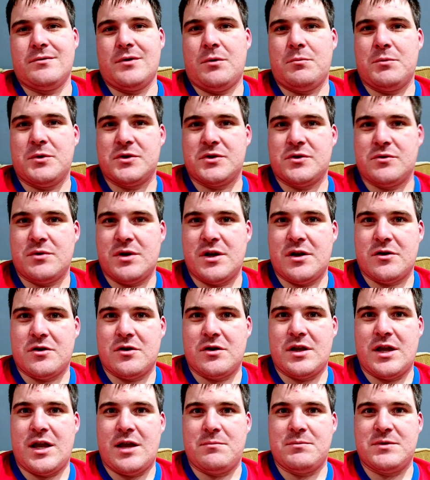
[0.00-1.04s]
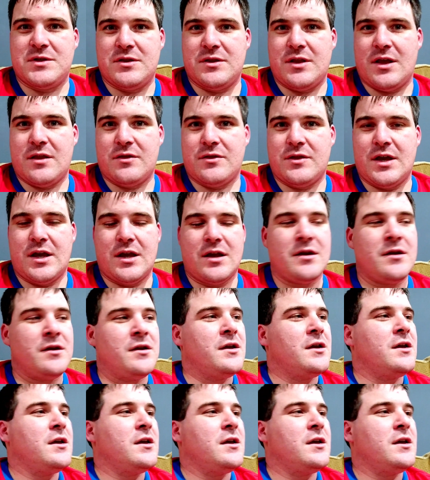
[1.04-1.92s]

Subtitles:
almost 300 games in that thing.